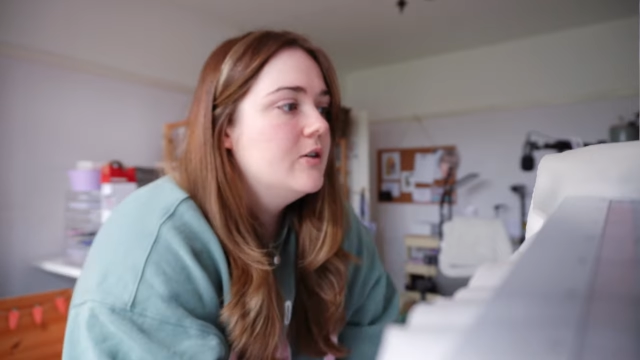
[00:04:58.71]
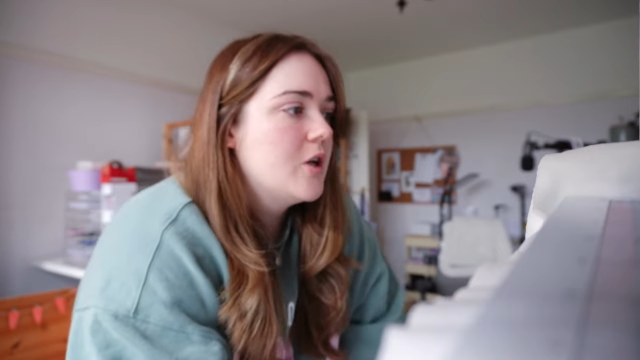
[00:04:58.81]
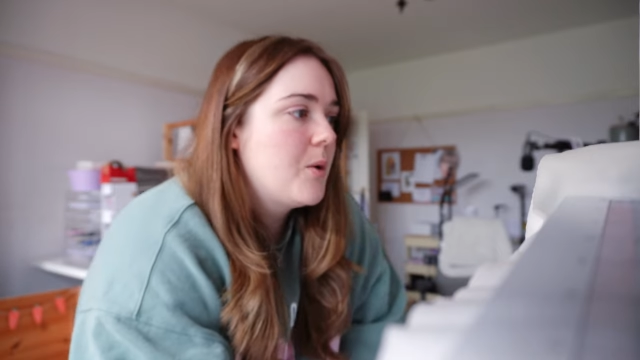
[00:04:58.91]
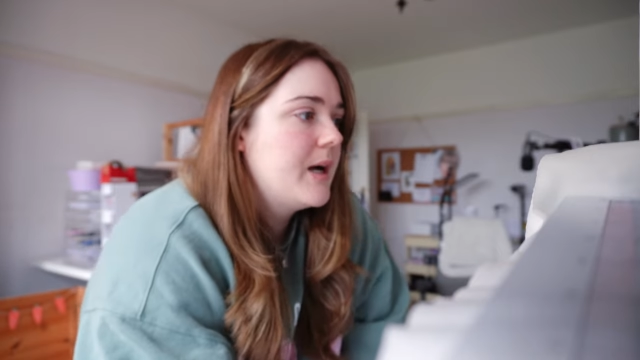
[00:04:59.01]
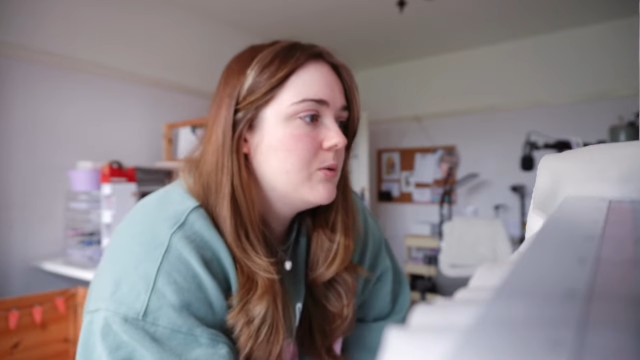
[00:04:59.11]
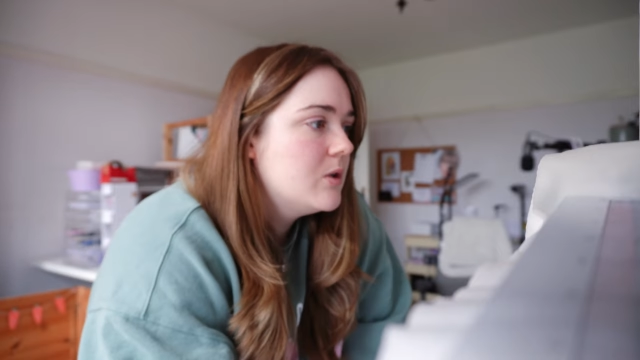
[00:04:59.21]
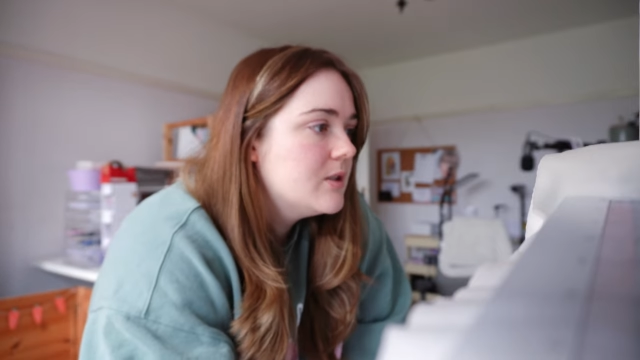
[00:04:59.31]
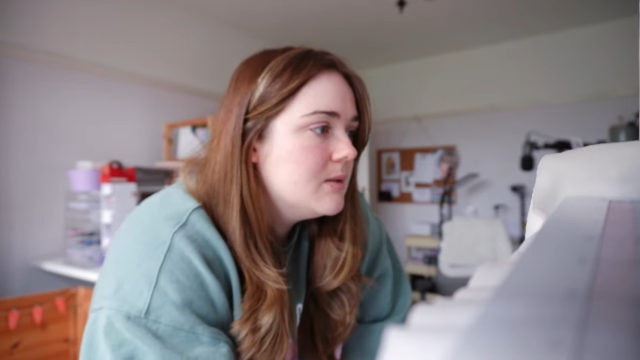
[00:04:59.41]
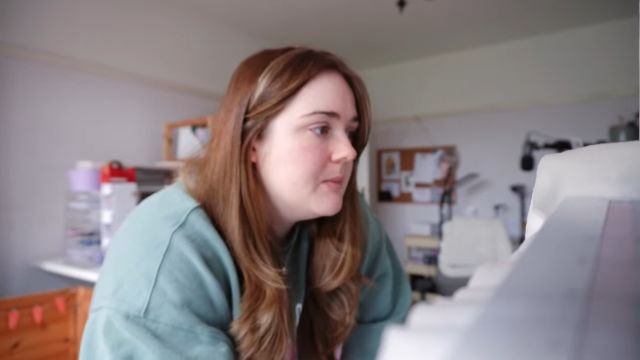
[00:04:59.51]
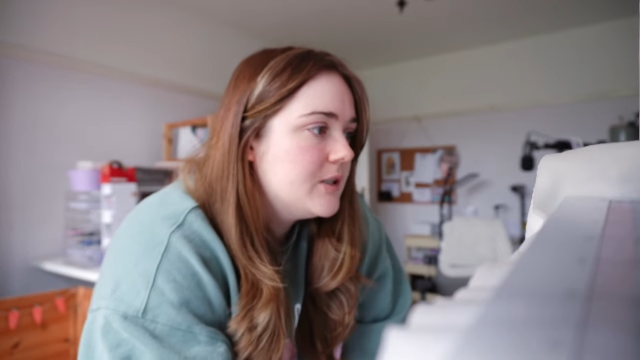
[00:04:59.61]
Joanne
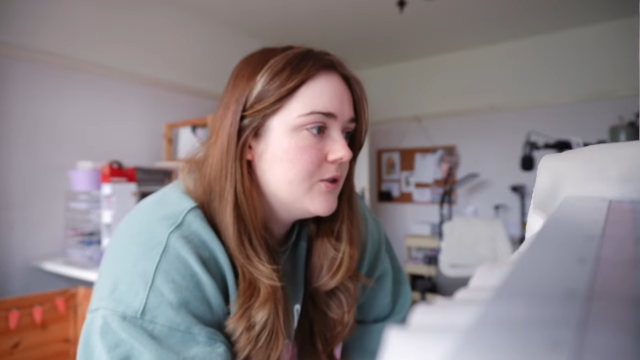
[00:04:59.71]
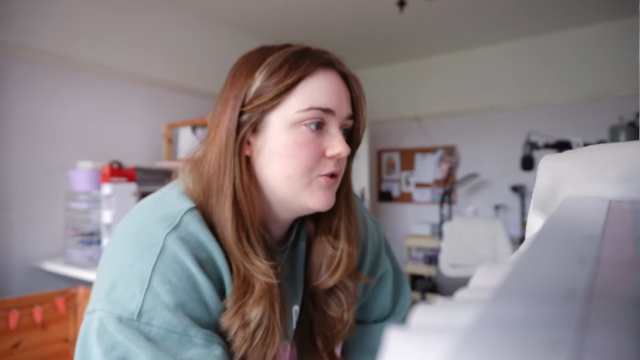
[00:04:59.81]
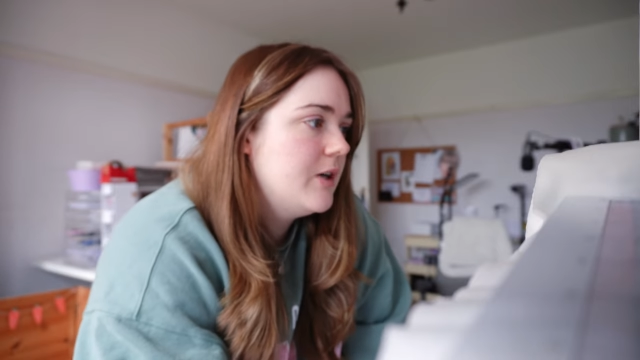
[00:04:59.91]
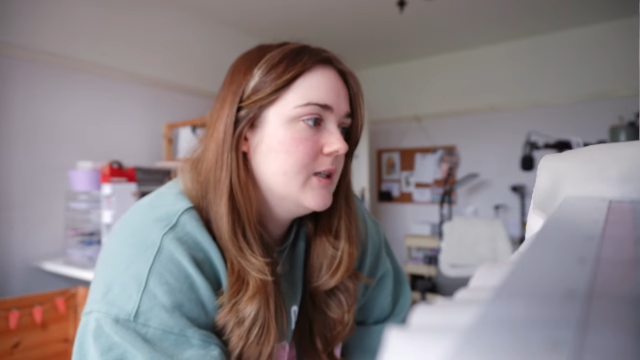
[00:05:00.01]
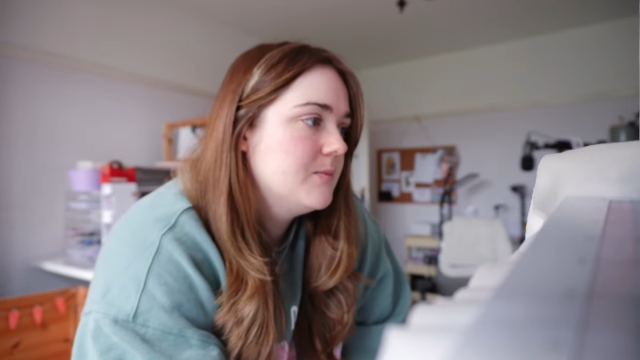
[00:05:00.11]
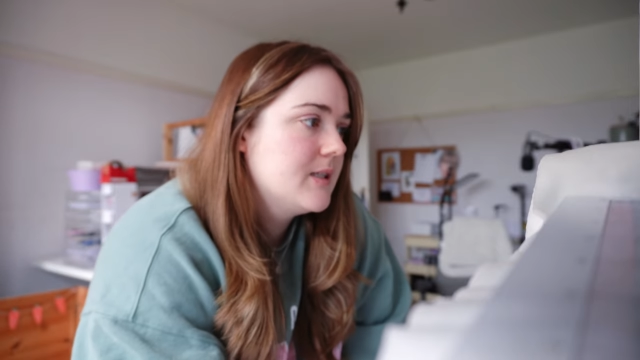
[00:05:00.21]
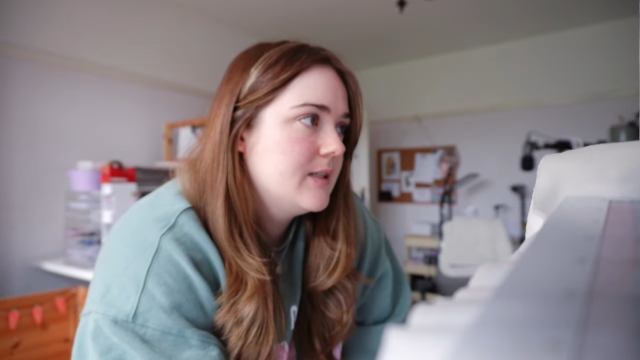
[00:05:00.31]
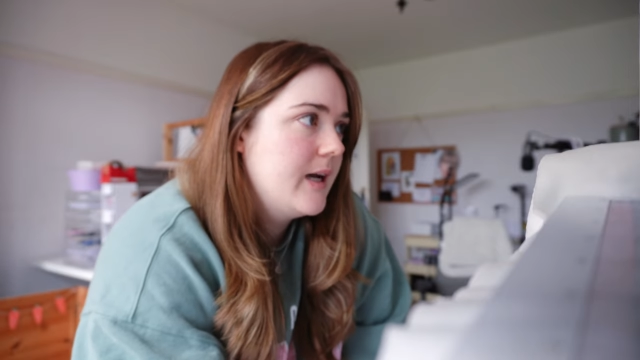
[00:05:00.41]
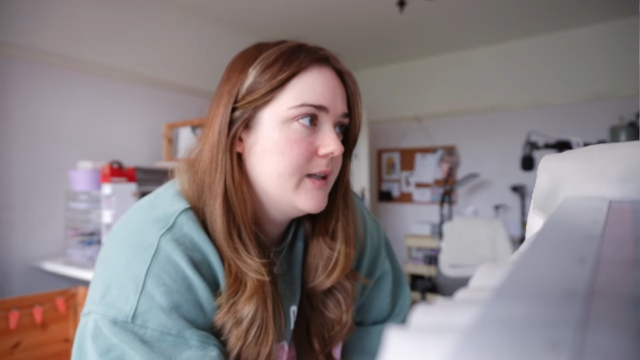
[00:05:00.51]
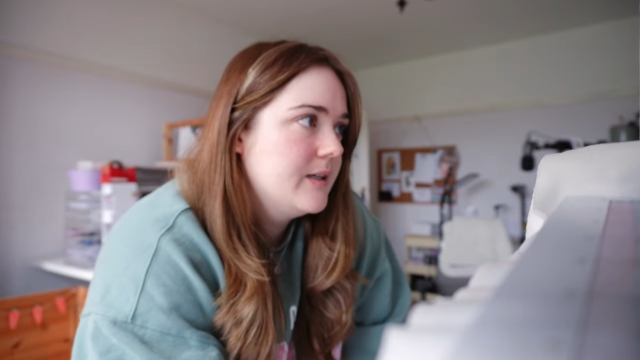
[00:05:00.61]
wanted me to try them
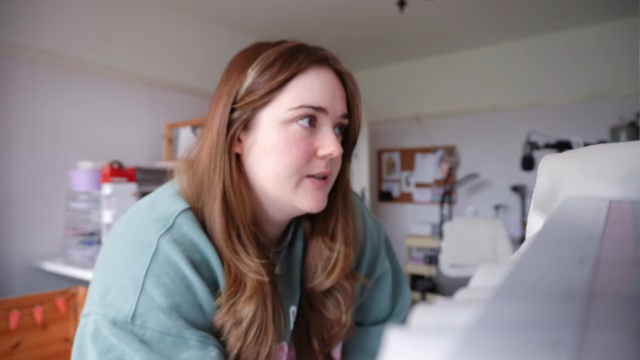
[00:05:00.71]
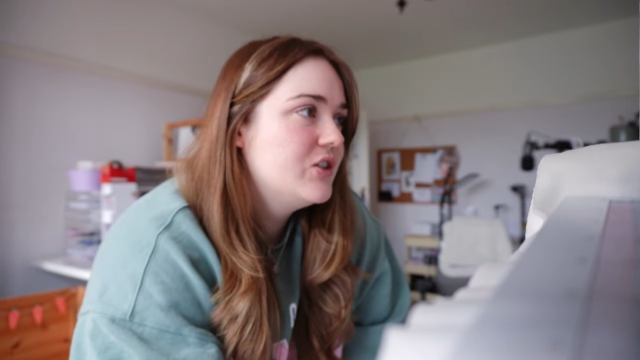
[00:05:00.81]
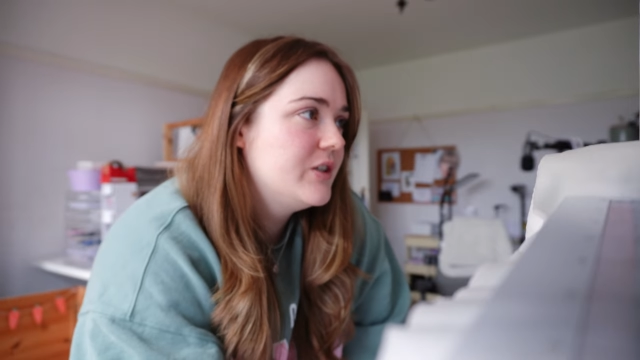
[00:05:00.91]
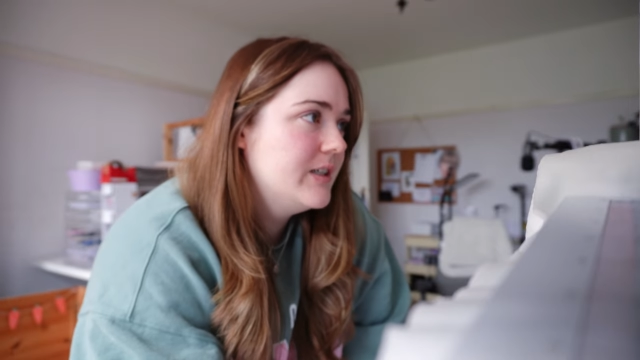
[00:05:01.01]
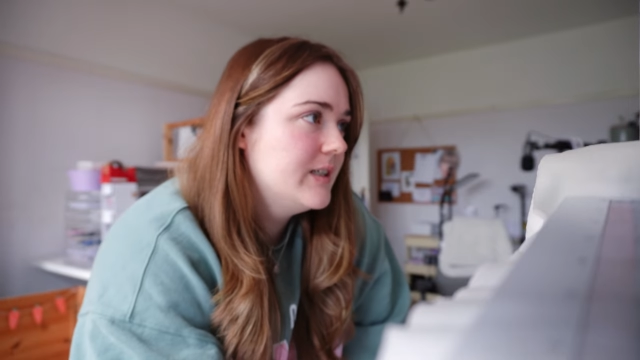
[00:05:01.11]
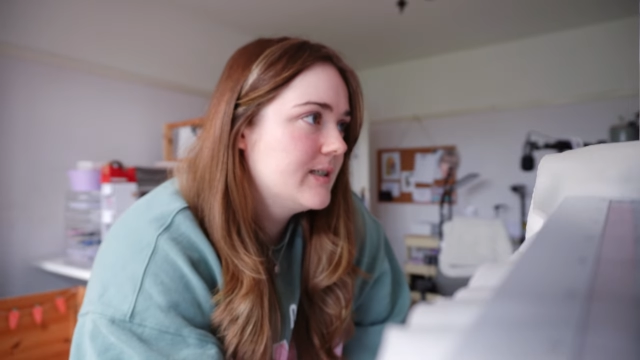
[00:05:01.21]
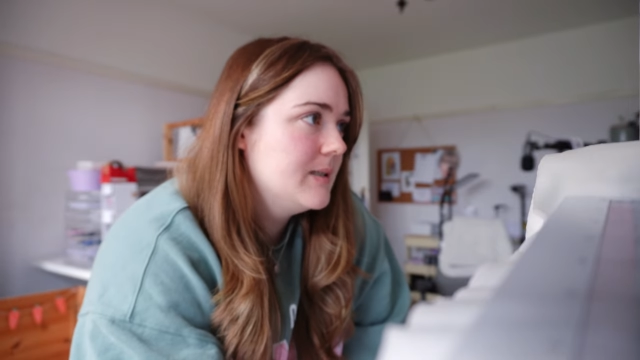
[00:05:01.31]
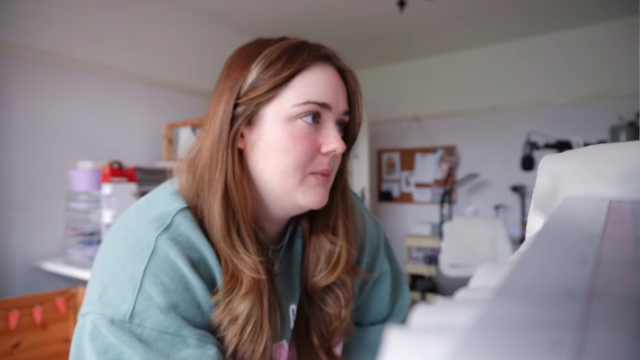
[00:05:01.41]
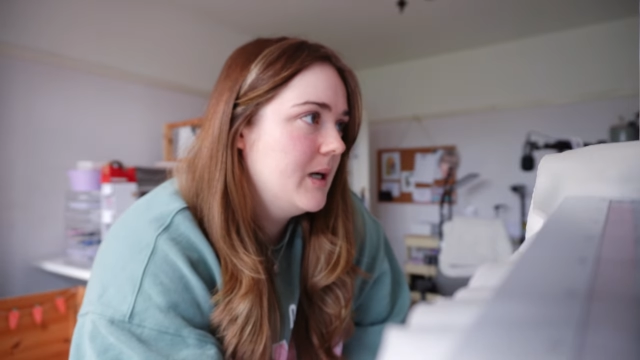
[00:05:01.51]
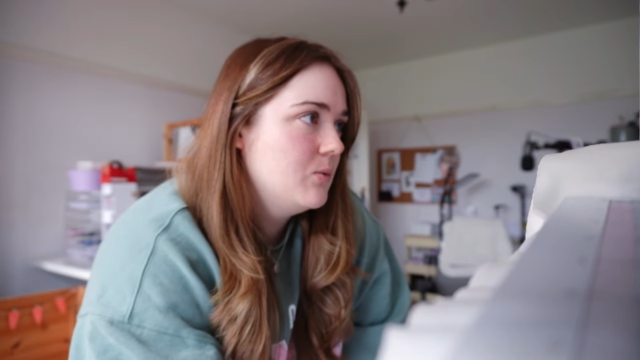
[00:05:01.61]
together. She thinks
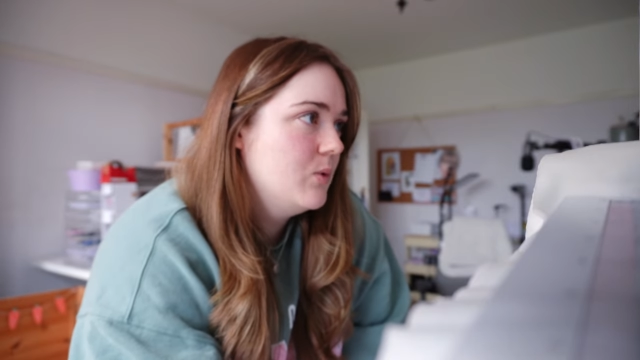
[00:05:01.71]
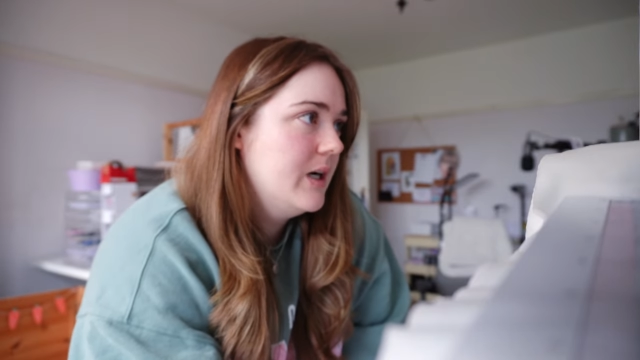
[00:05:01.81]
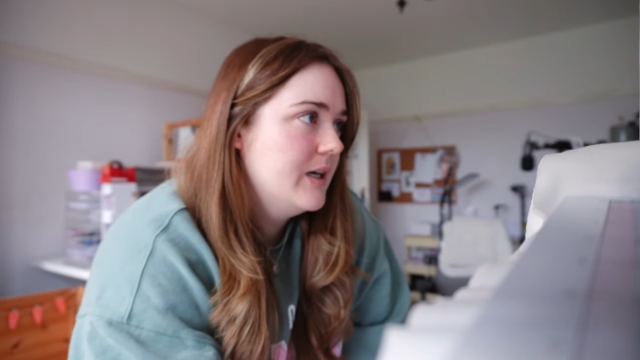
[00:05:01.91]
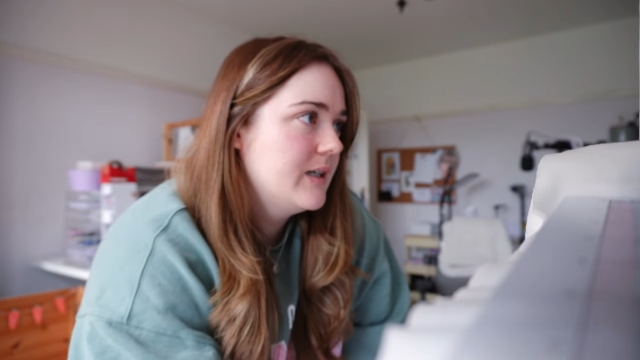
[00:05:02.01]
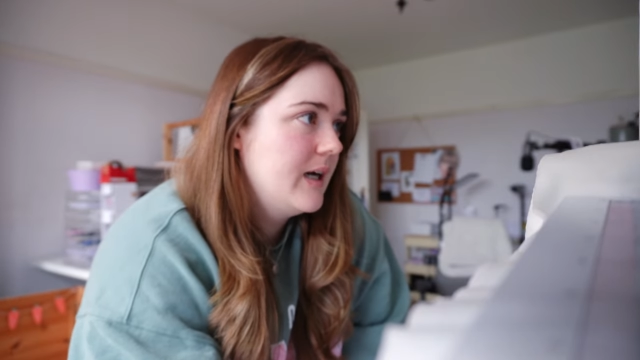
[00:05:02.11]
it might work,